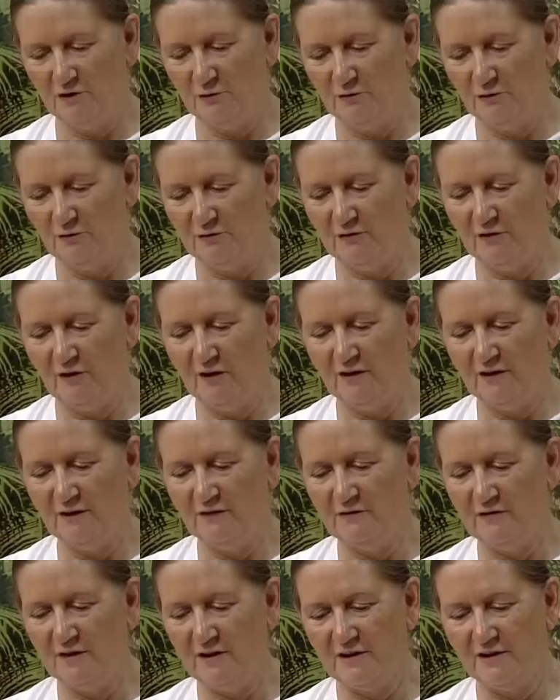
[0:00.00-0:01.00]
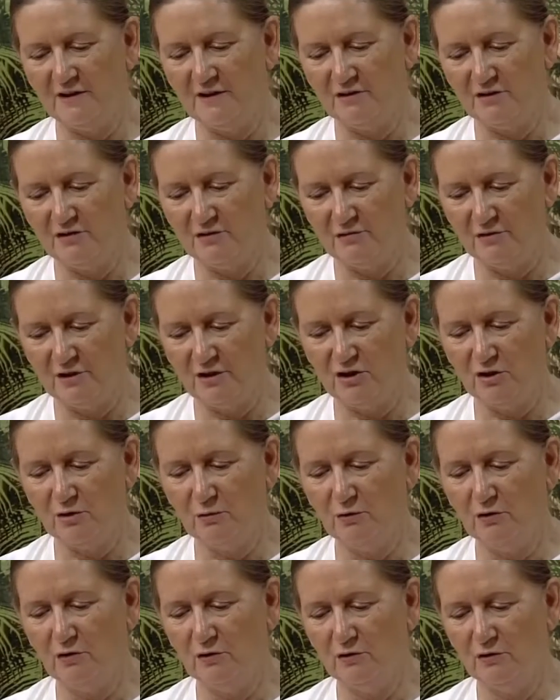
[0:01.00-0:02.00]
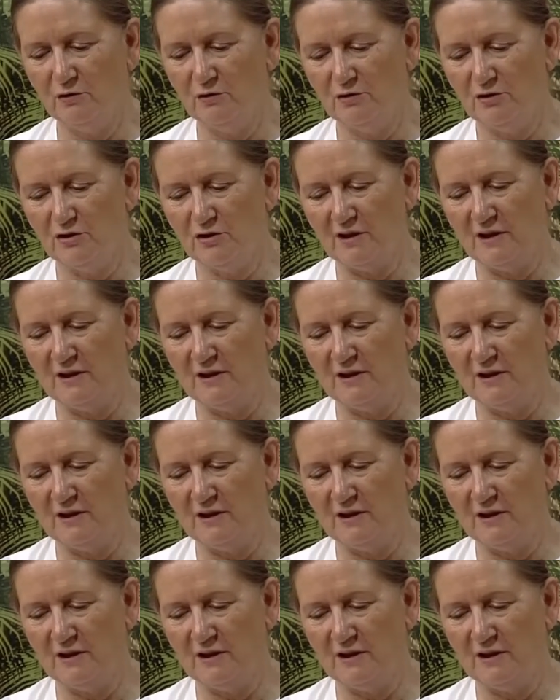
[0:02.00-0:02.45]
you will find various rituals,